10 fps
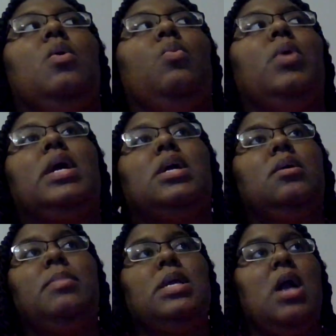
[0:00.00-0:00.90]
what
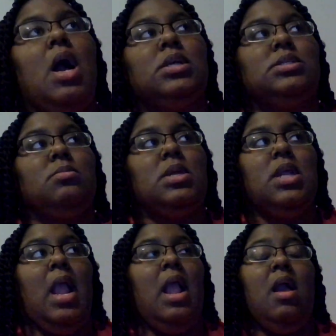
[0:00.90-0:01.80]
could be causing me
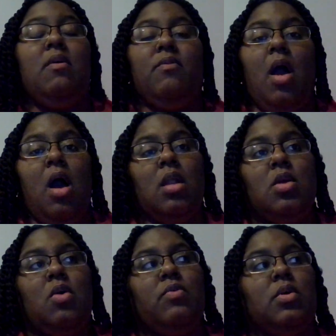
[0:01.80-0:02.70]
to have all
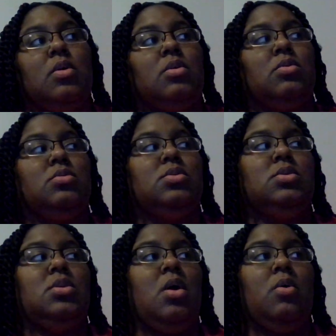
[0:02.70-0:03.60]
over,
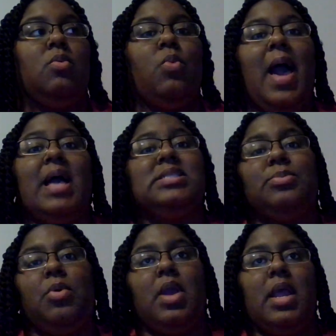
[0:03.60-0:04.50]
you know,
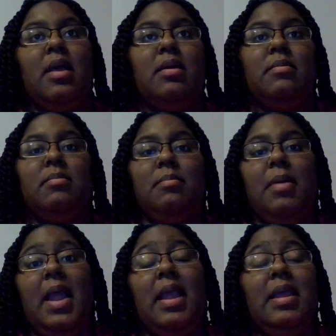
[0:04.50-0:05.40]
widespread
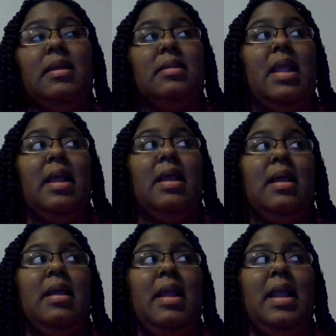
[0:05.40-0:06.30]
pain
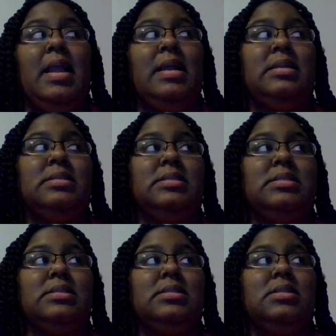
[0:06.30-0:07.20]
and
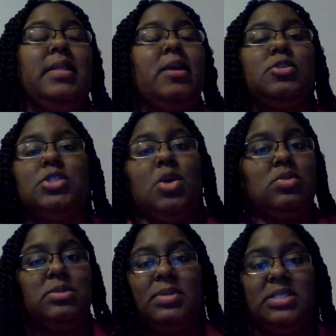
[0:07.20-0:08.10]
there's no
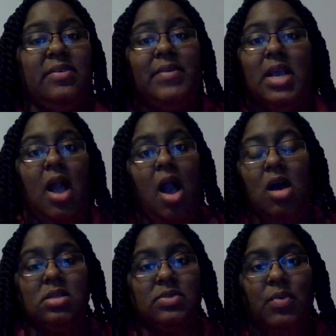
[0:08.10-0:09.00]
specific
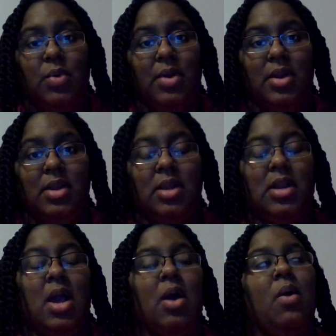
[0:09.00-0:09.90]
cause for it, you
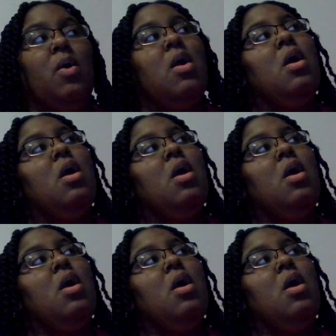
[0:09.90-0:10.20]
know.